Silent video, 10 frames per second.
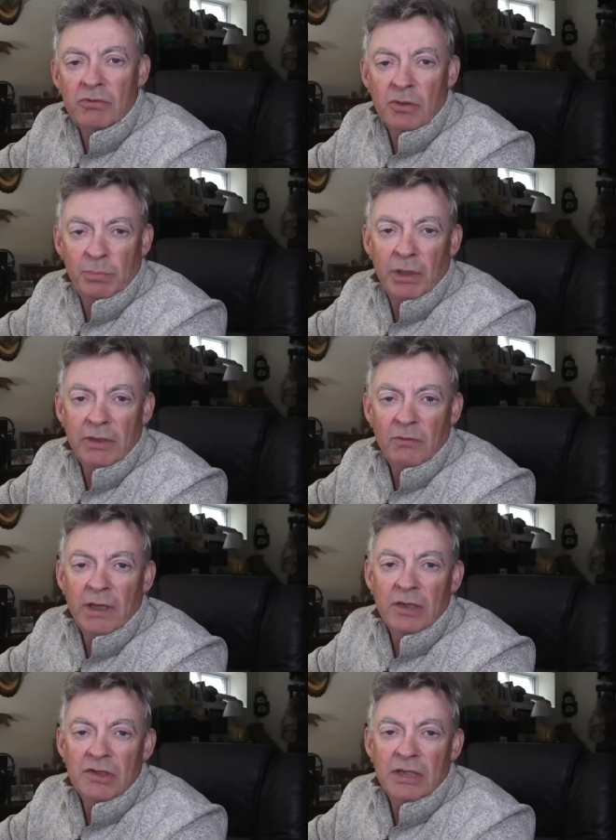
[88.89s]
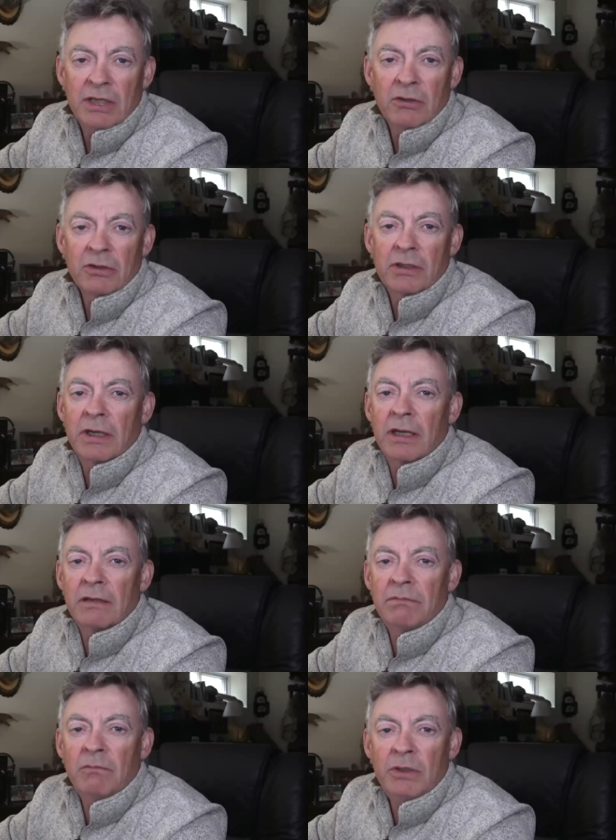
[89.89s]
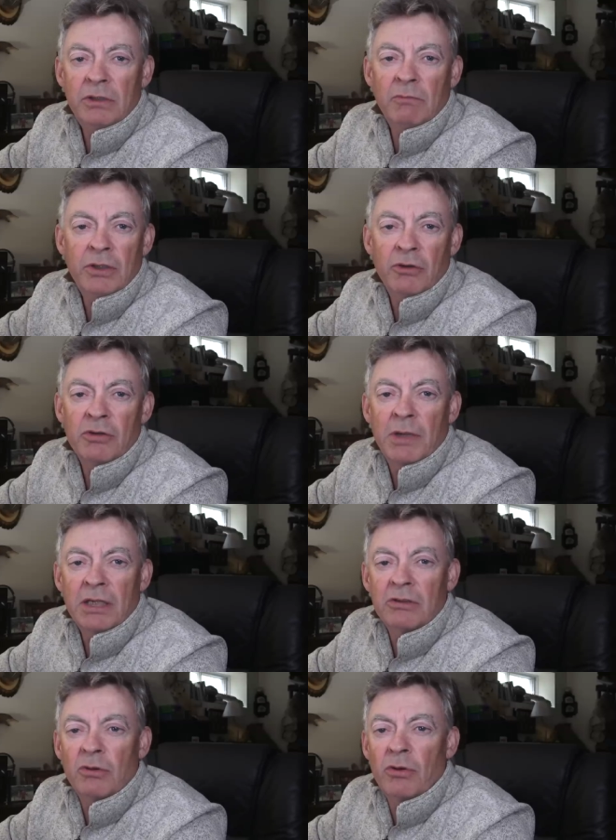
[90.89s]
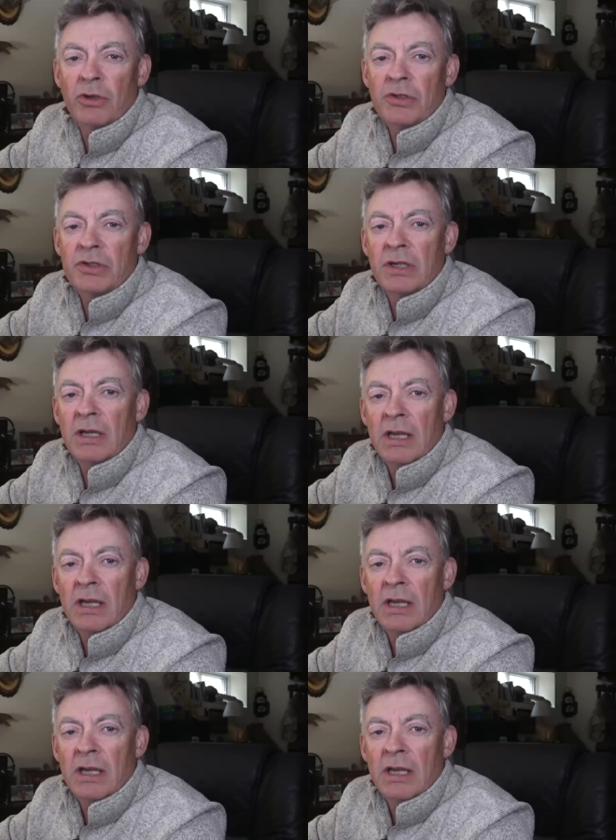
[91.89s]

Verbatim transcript: It was a polite way to say, look, uh, we, we know you're making noise.